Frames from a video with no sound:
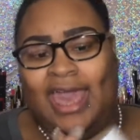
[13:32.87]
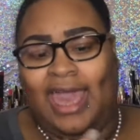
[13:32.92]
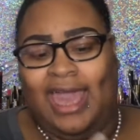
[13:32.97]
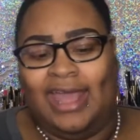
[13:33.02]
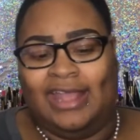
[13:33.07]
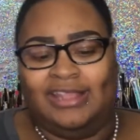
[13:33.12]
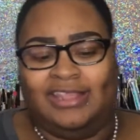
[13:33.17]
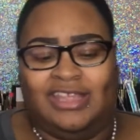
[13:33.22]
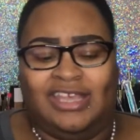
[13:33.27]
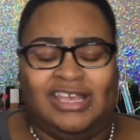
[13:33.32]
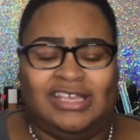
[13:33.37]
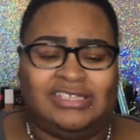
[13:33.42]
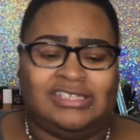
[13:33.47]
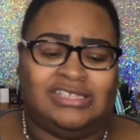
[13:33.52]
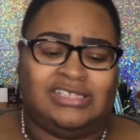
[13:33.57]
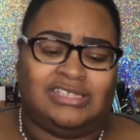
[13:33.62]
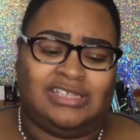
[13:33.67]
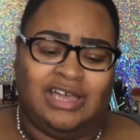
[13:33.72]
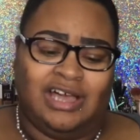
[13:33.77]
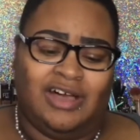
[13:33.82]
And this
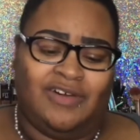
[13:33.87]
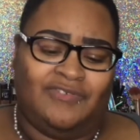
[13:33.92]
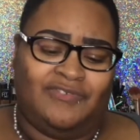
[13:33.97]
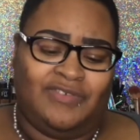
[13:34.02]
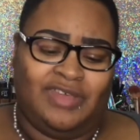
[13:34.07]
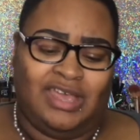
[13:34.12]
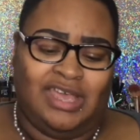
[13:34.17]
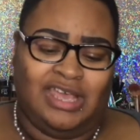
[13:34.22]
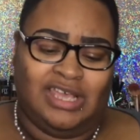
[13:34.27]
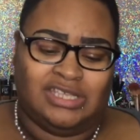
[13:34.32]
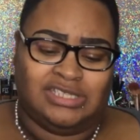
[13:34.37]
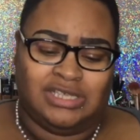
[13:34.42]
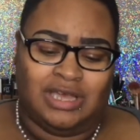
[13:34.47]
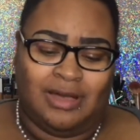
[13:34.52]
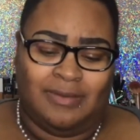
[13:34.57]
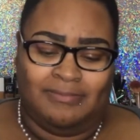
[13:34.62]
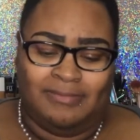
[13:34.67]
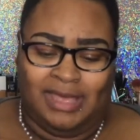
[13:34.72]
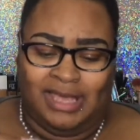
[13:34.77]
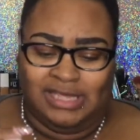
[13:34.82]
stuff is
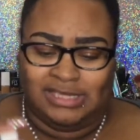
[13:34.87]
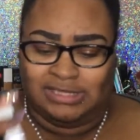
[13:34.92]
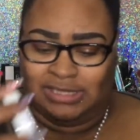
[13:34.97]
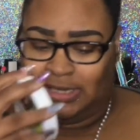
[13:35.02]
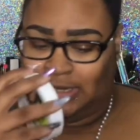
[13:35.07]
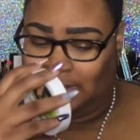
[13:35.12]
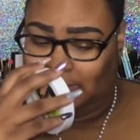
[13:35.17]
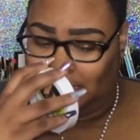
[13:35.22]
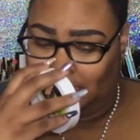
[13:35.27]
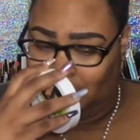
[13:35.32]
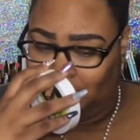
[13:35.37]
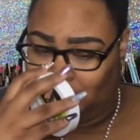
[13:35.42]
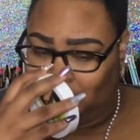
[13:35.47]
amazing.